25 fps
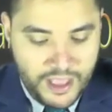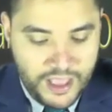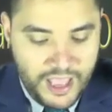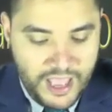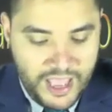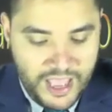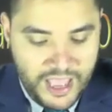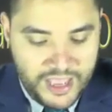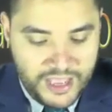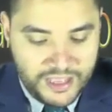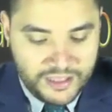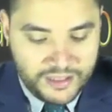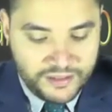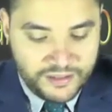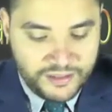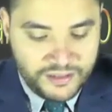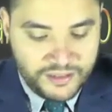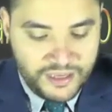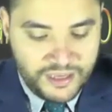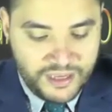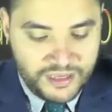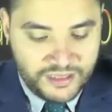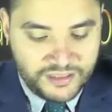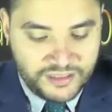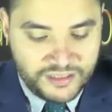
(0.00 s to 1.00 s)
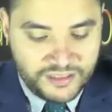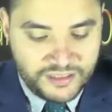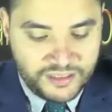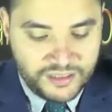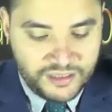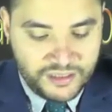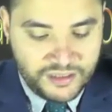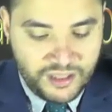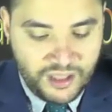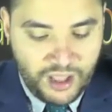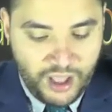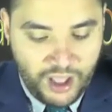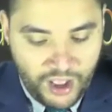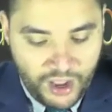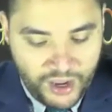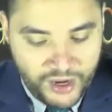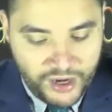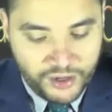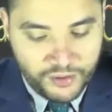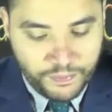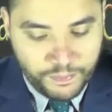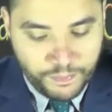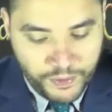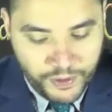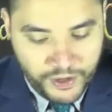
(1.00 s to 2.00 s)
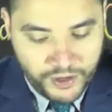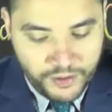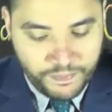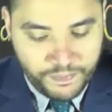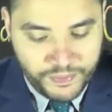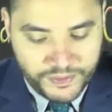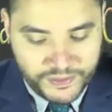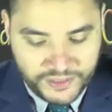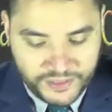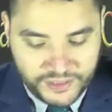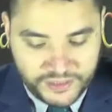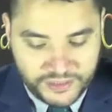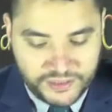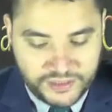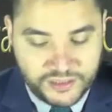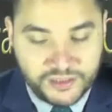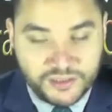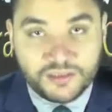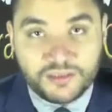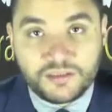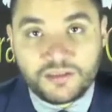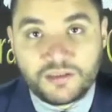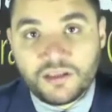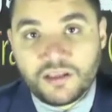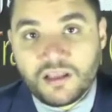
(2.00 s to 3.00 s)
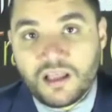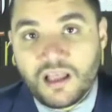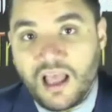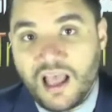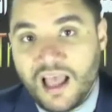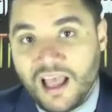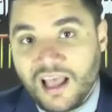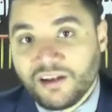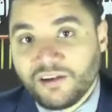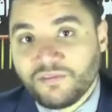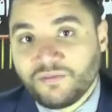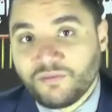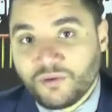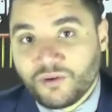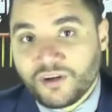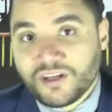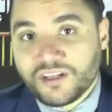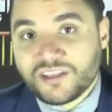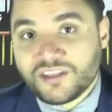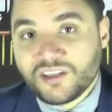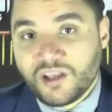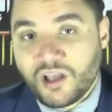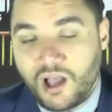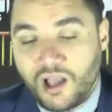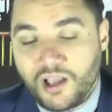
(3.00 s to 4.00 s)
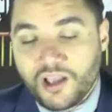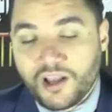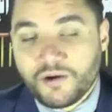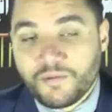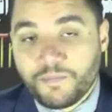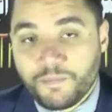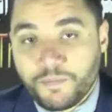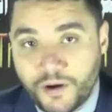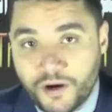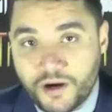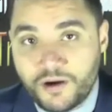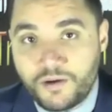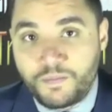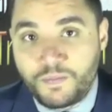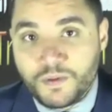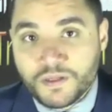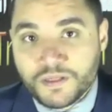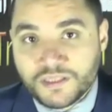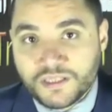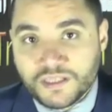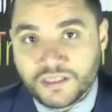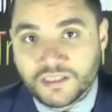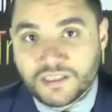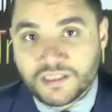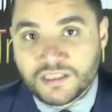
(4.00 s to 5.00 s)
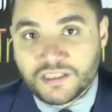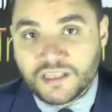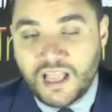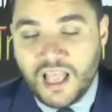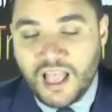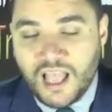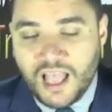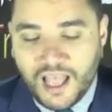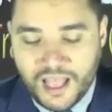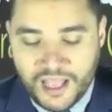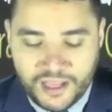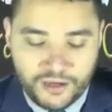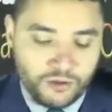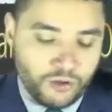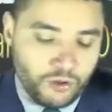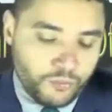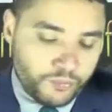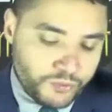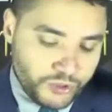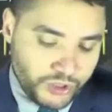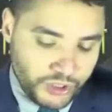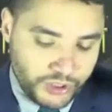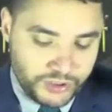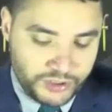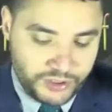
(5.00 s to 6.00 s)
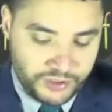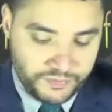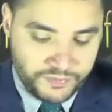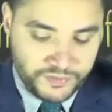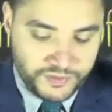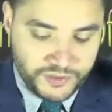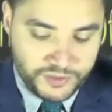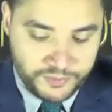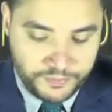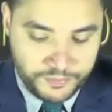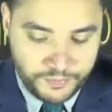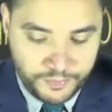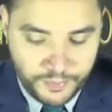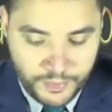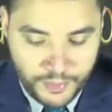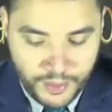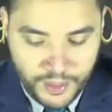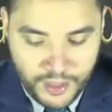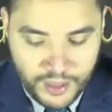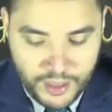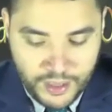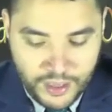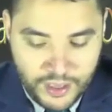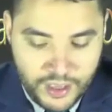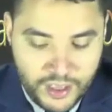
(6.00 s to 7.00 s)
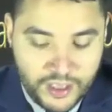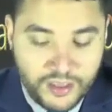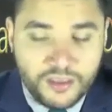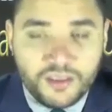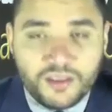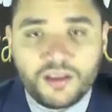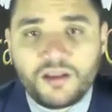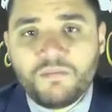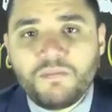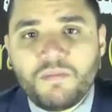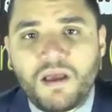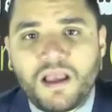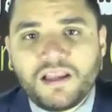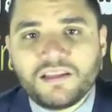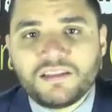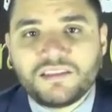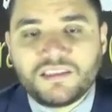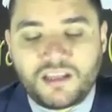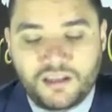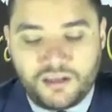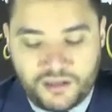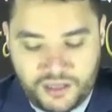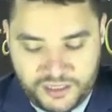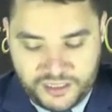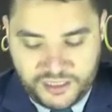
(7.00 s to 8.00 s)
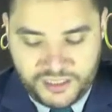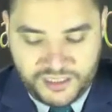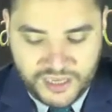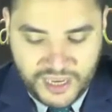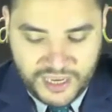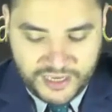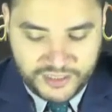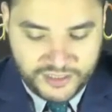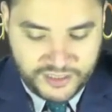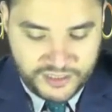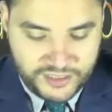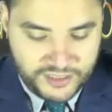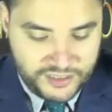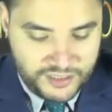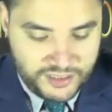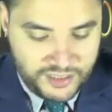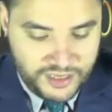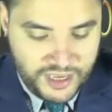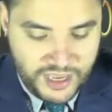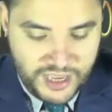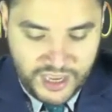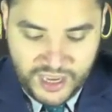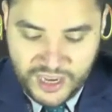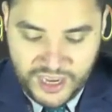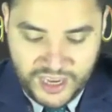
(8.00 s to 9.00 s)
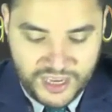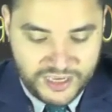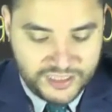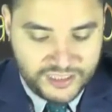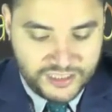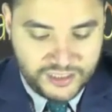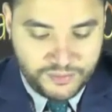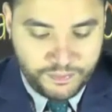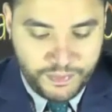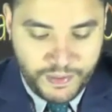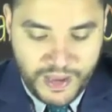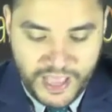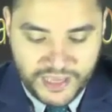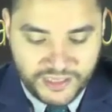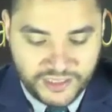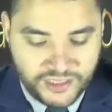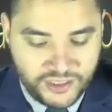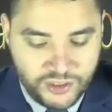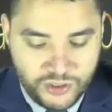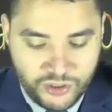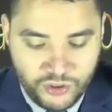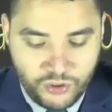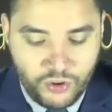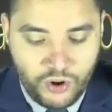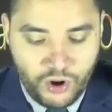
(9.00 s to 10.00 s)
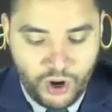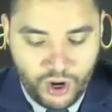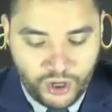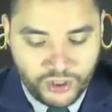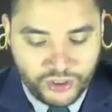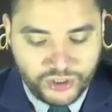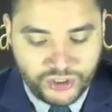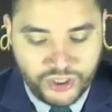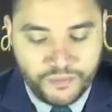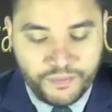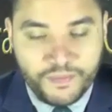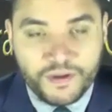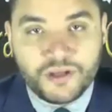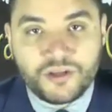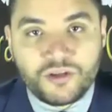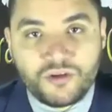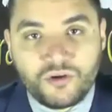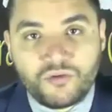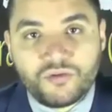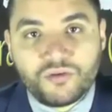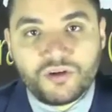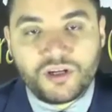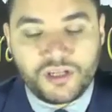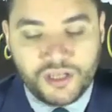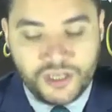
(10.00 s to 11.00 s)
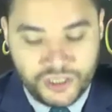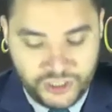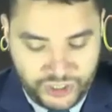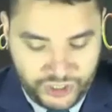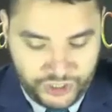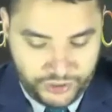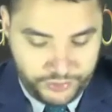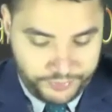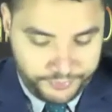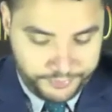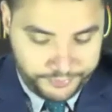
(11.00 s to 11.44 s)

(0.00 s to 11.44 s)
And it's the higher purposes, and for its higher purposes and objectives. The Almighty Allah says, He has placed no hardship in your religion